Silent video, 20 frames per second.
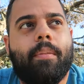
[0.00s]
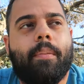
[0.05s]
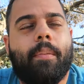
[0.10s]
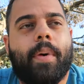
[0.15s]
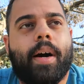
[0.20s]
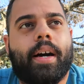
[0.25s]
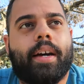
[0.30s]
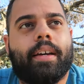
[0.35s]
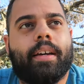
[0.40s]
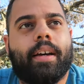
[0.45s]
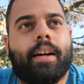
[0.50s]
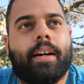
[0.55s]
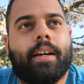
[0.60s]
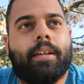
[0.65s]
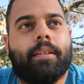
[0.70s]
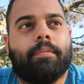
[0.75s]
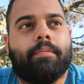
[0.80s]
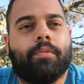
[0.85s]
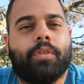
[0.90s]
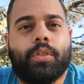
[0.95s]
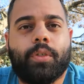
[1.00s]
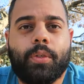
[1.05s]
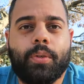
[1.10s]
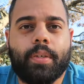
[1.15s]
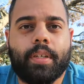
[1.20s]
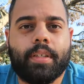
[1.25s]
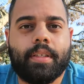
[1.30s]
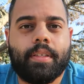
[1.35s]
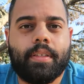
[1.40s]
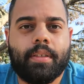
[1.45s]
my
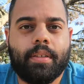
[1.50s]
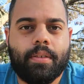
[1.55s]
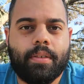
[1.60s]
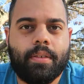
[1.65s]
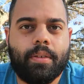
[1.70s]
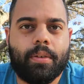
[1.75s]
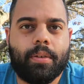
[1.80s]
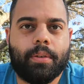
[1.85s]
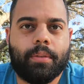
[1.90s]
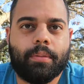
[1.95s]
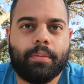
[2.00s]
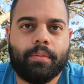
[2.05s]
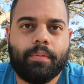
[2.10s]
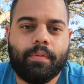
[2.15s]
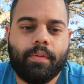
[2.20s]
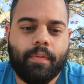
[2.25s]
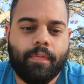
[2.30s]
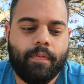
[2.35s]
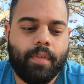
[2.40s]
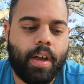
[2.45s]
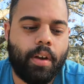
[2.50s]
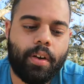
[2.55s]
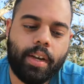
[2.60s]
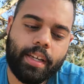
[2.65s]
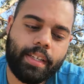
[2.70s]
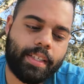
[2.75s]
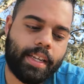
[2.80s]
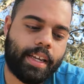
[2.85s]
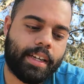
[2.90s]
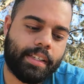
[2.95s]
students. So very
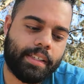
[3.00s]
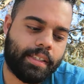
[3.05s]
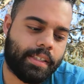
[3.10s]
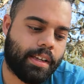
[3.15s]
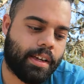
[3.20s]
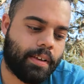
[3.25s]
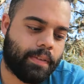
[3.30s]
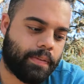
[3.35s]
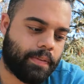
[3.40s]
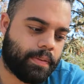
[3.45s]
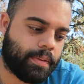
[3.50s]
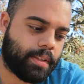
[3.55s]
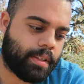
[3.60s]
exciting stuff.